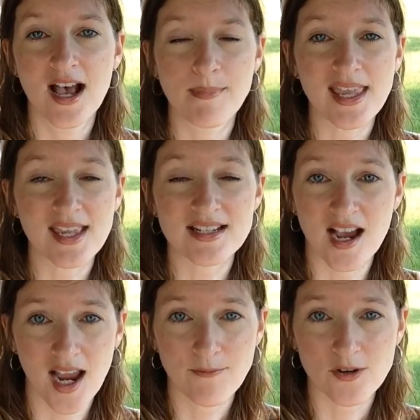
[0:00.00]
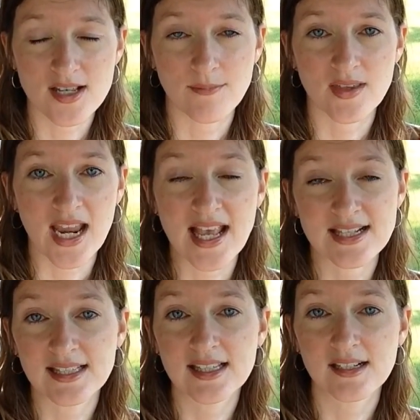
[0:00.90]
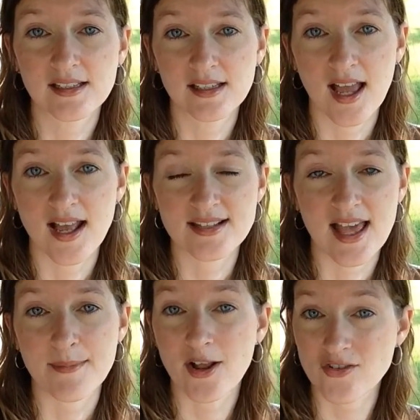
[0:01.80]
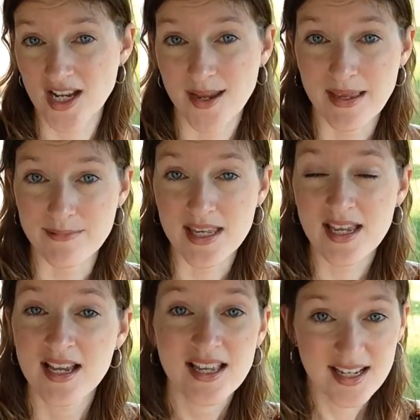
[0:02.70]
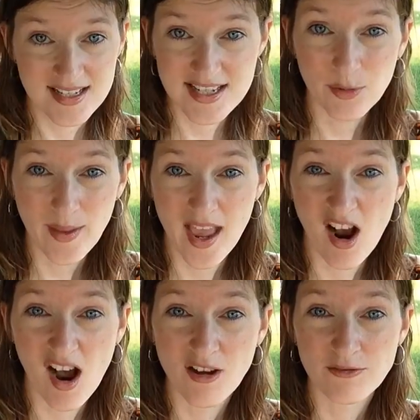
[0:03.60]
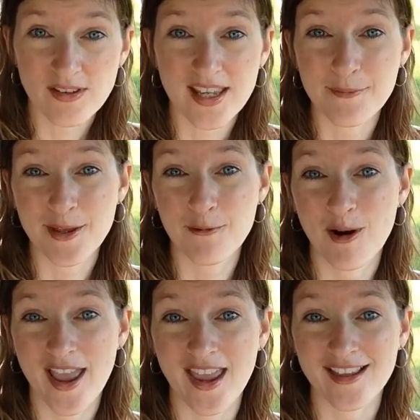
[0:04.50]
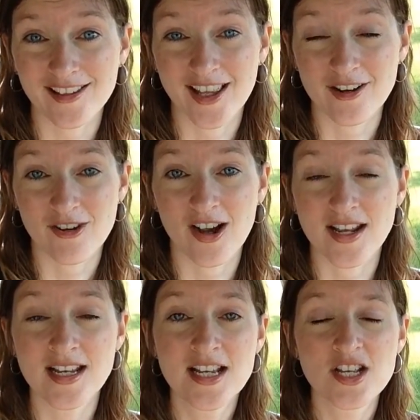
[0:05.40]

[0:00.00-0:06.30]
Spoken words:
making time for something, as little as that amount of time may be, it can still pay off in a big way later on.